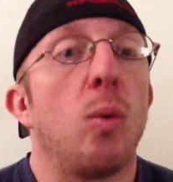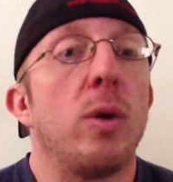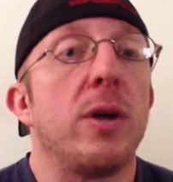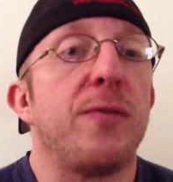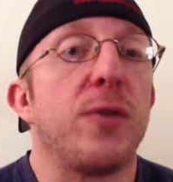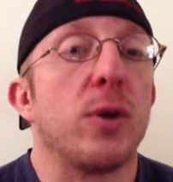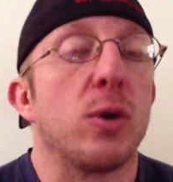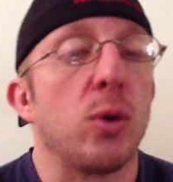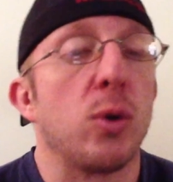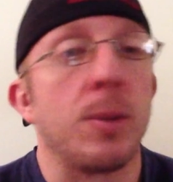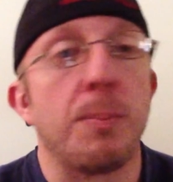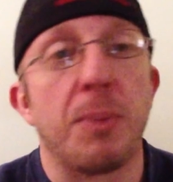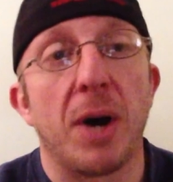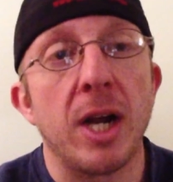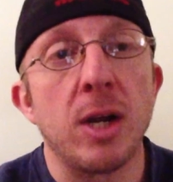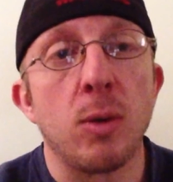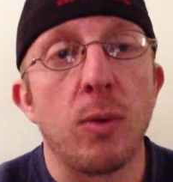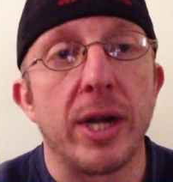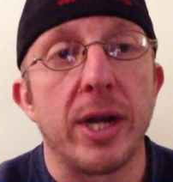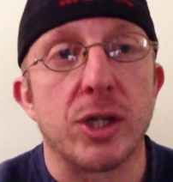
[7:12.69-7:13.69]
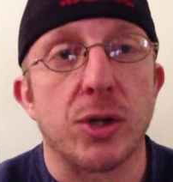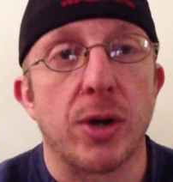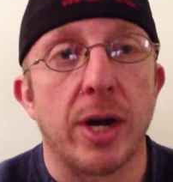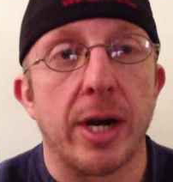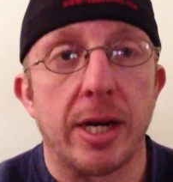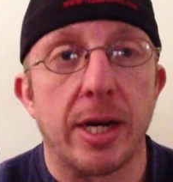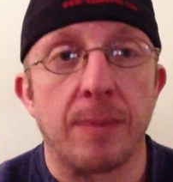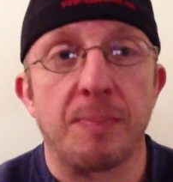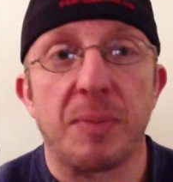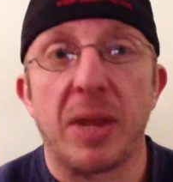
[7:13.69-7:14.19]
Well, if you're doing body weight
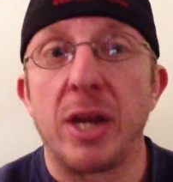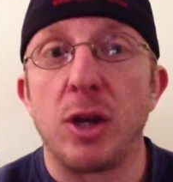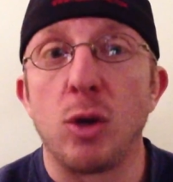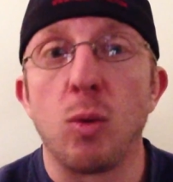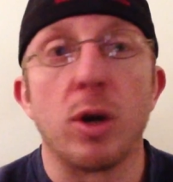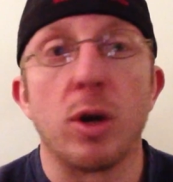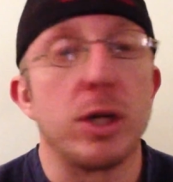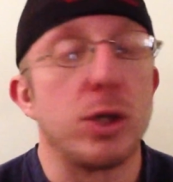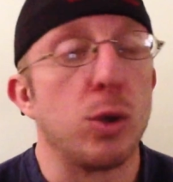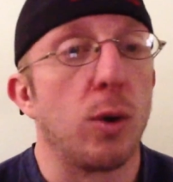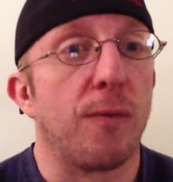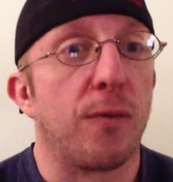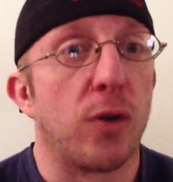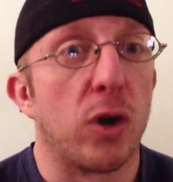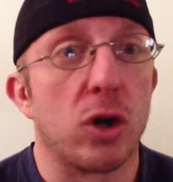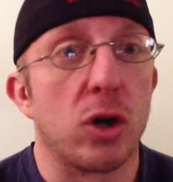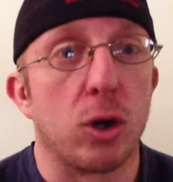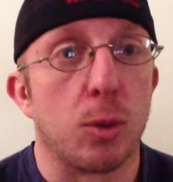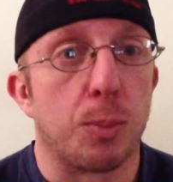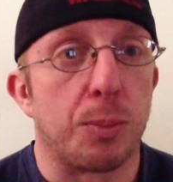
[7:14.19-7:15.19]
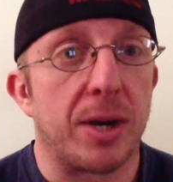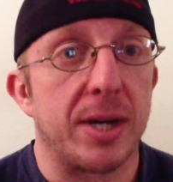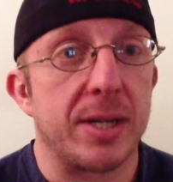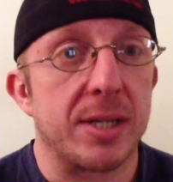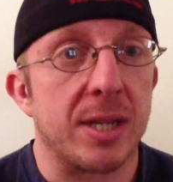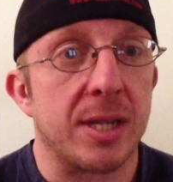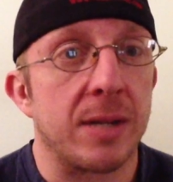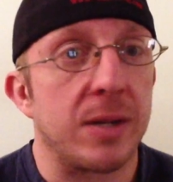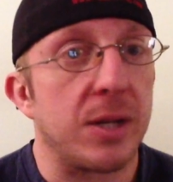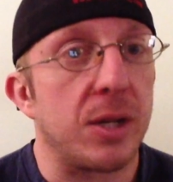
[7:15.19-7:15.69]
training and you want to do a vertical
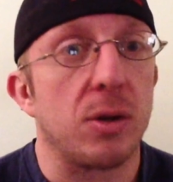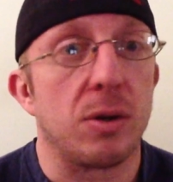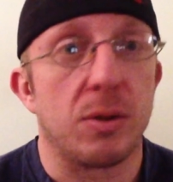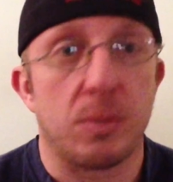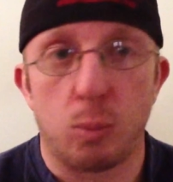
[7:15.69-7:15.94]
pressing,